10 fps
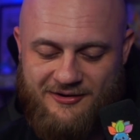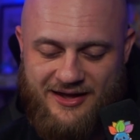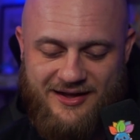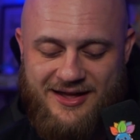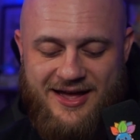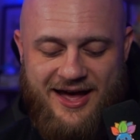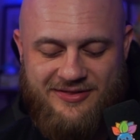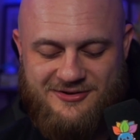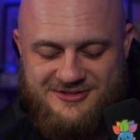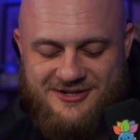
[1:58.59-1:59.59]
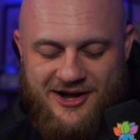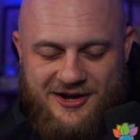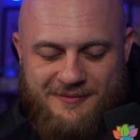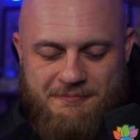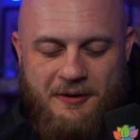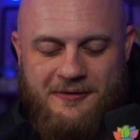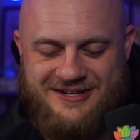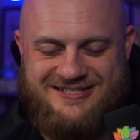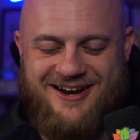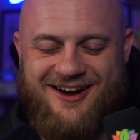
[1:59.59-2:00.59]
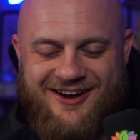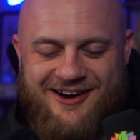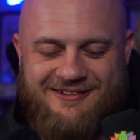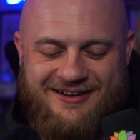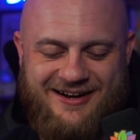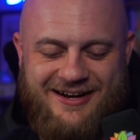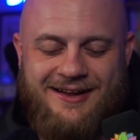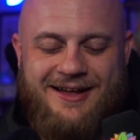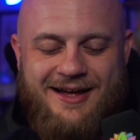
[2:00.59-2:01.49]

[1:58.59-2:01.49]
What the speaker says: Okay, and there's the knock on my Ponyta already.